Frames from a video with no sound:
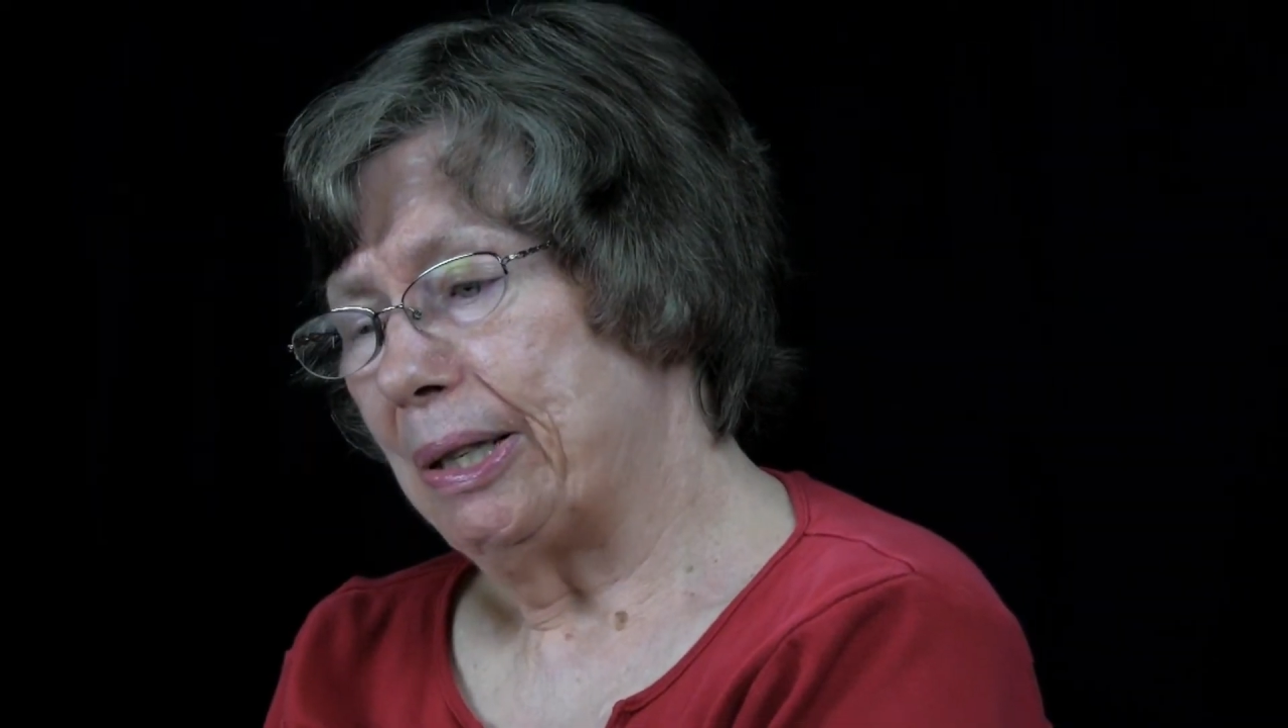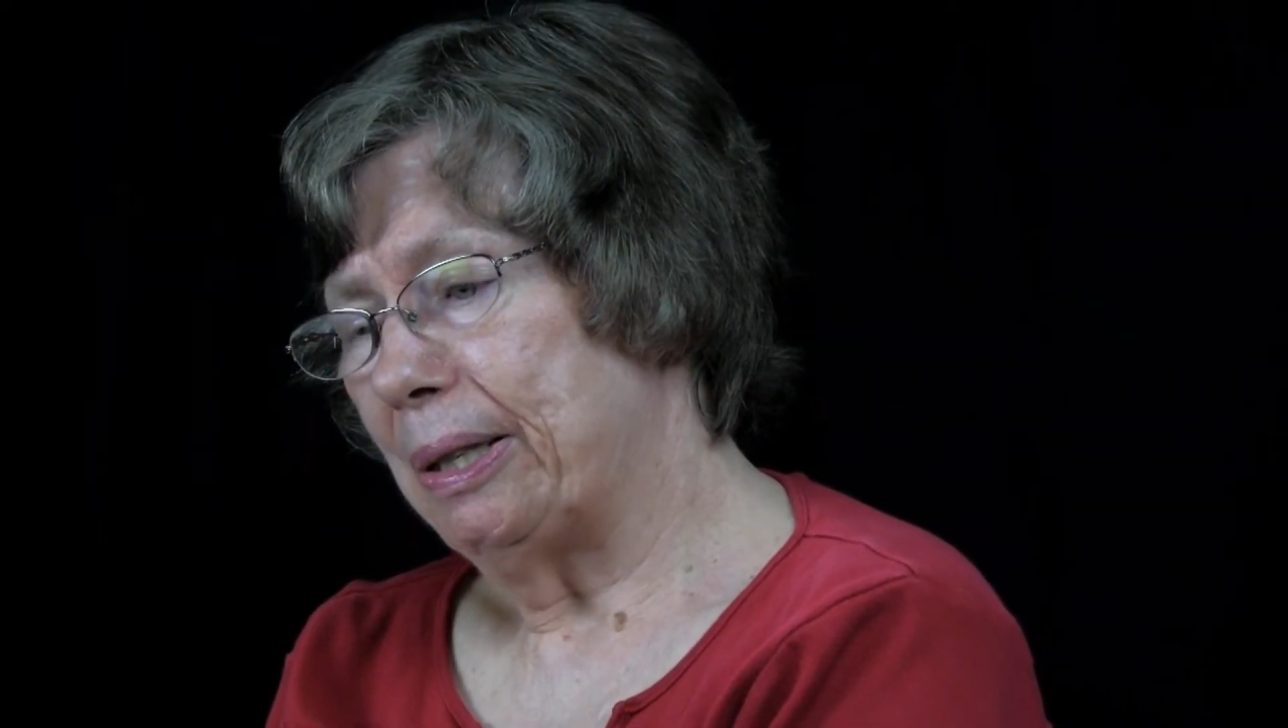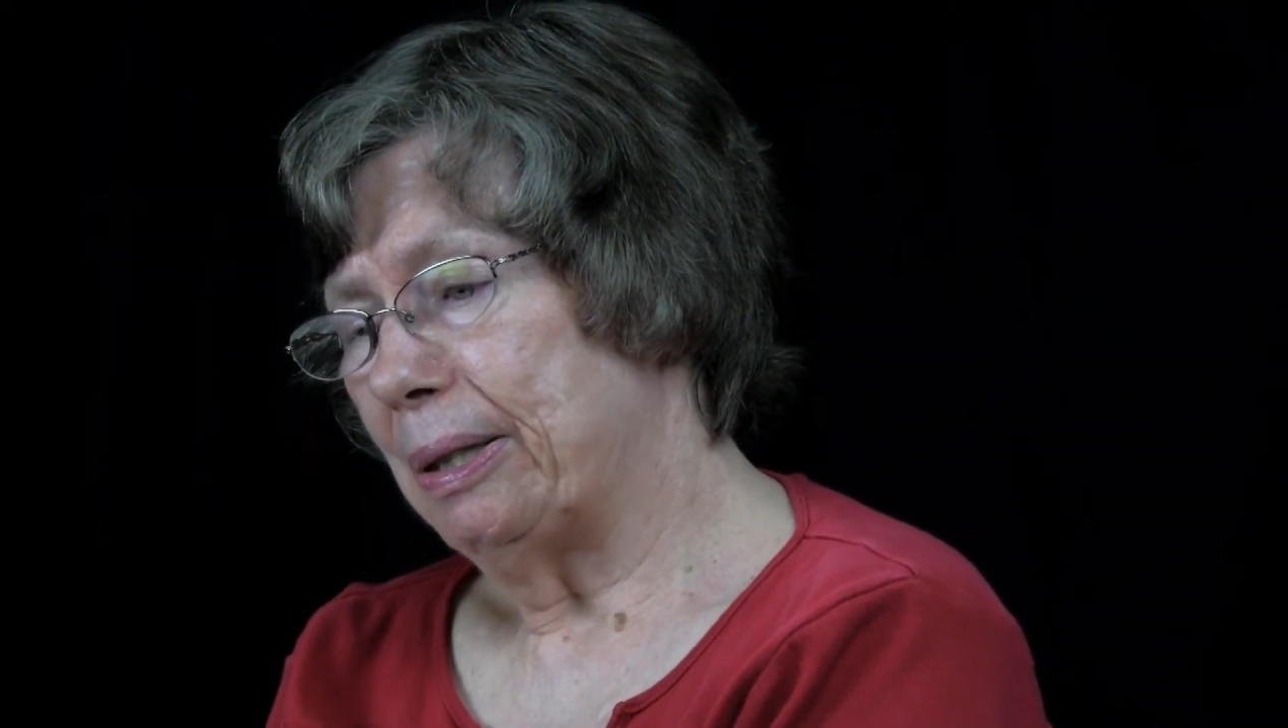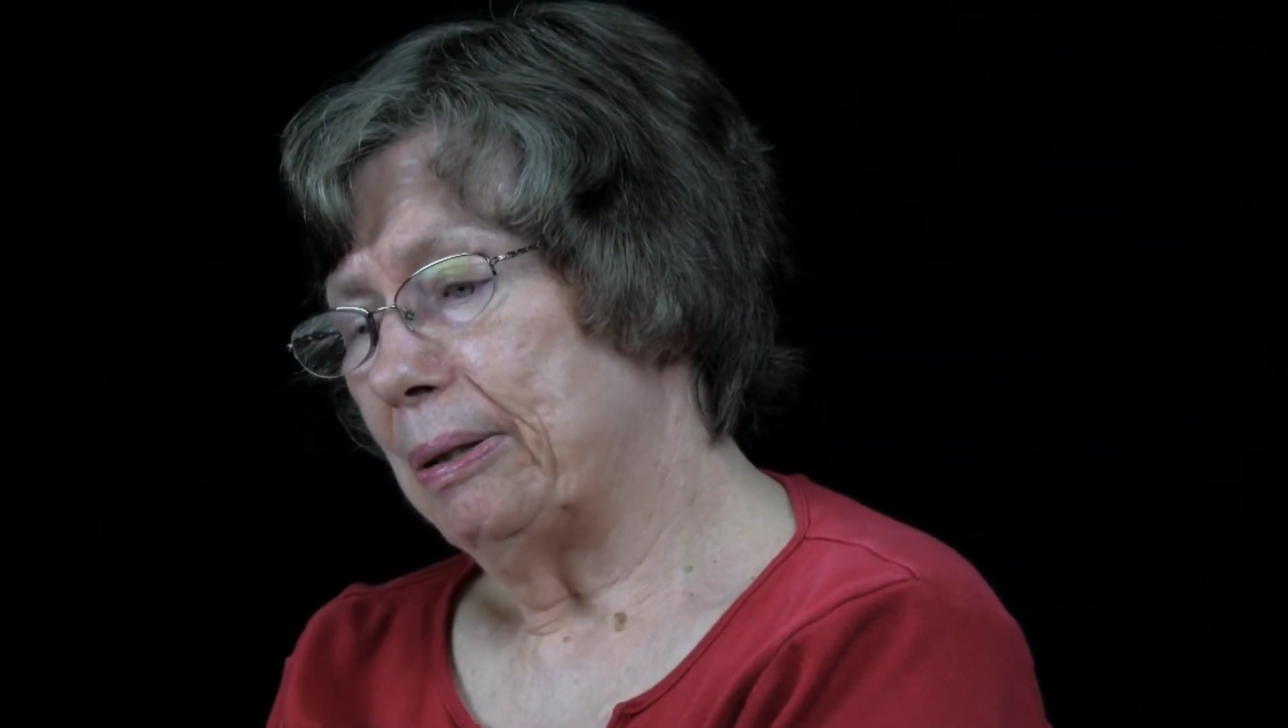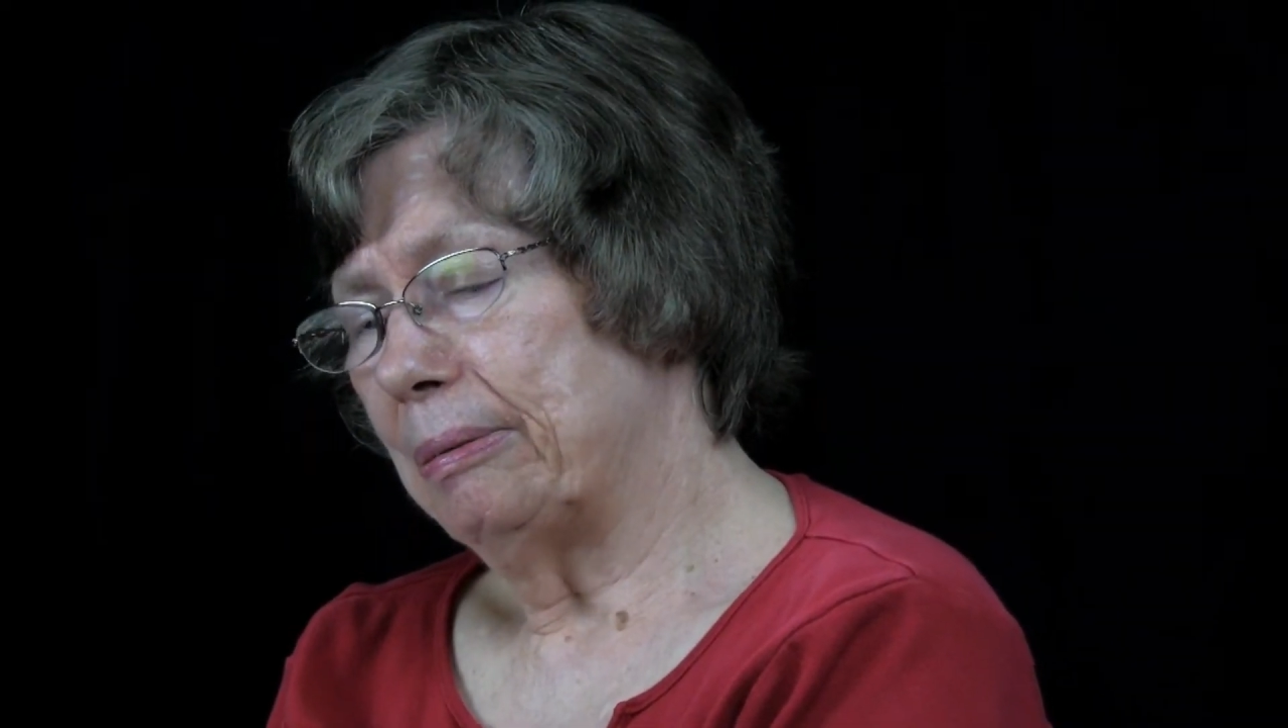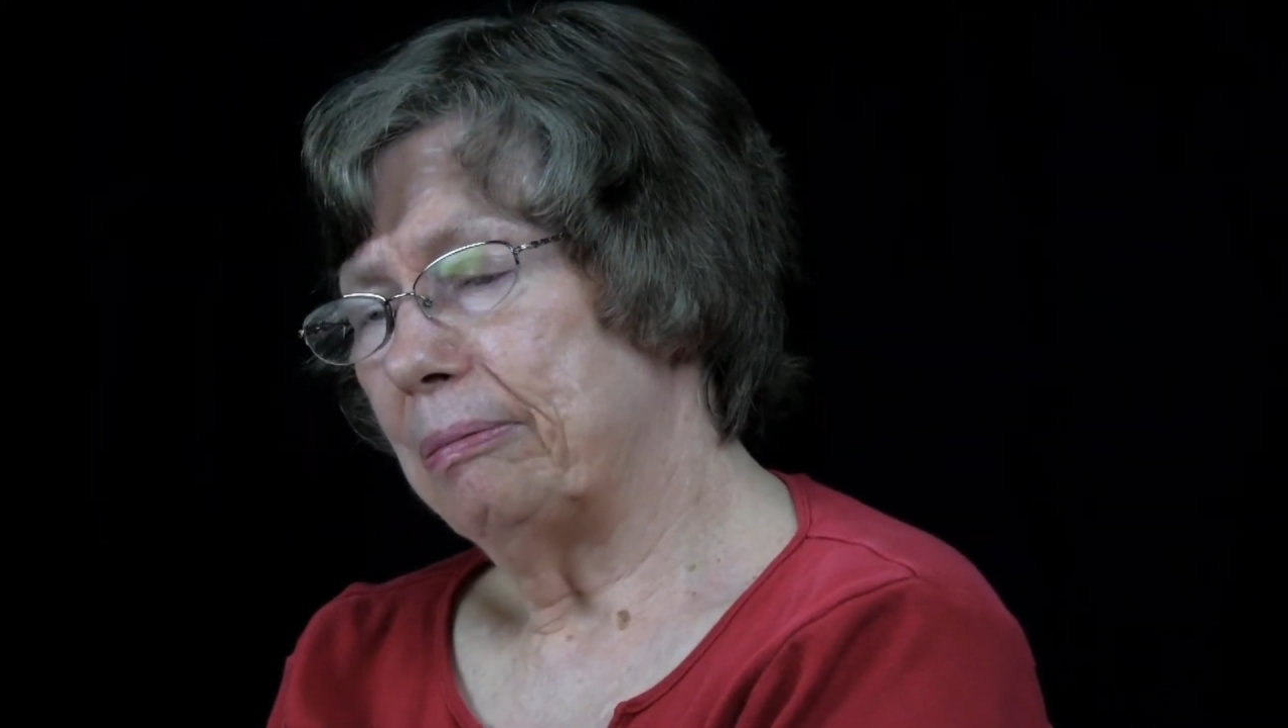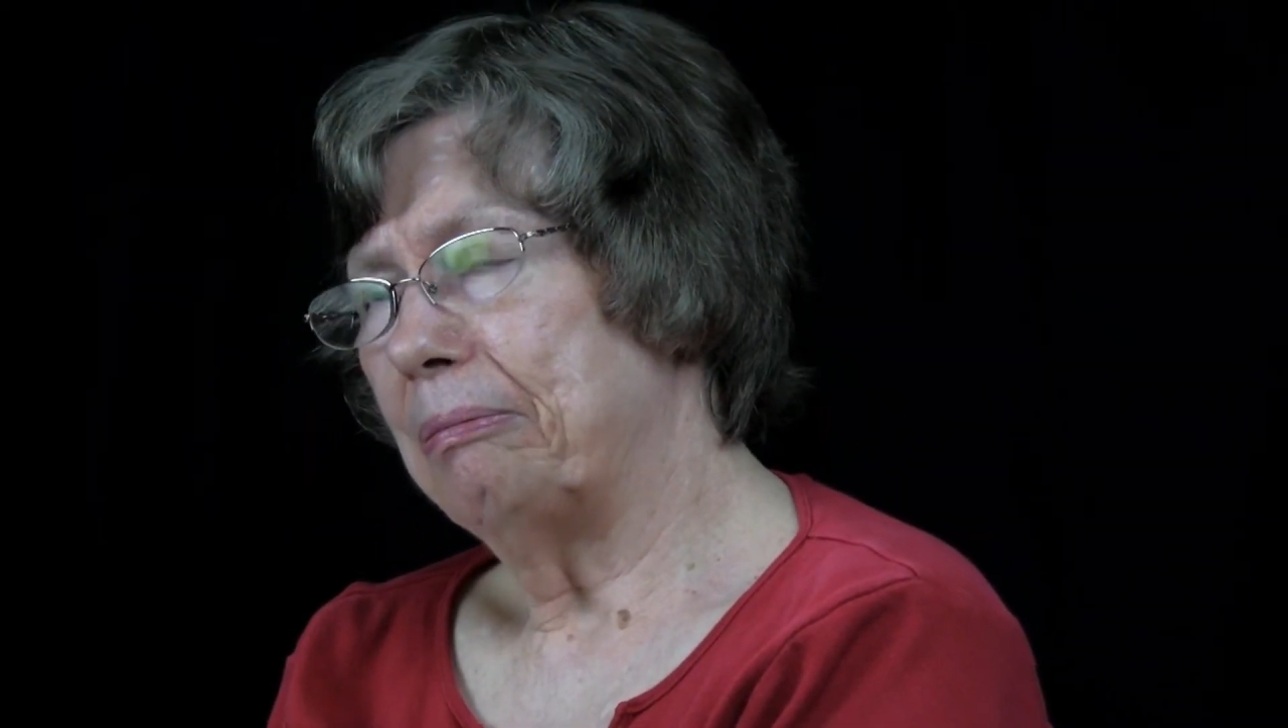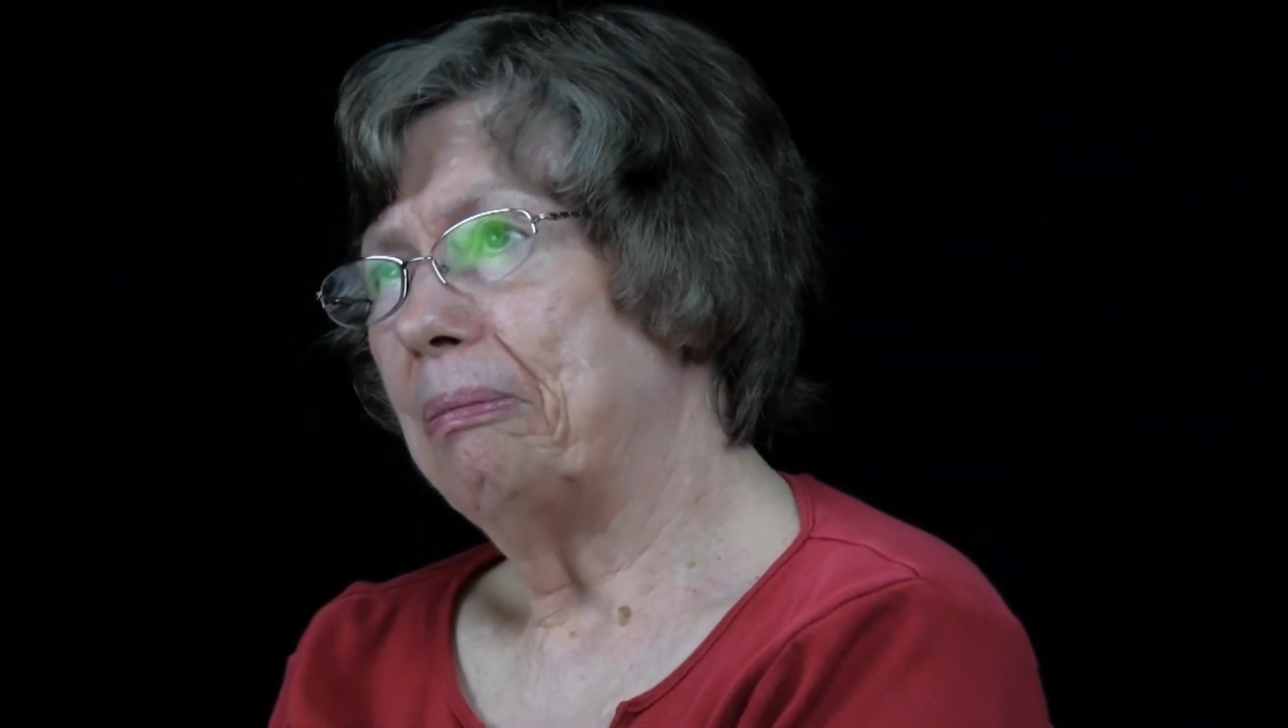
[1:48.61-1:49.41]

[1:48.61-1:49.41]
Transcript: to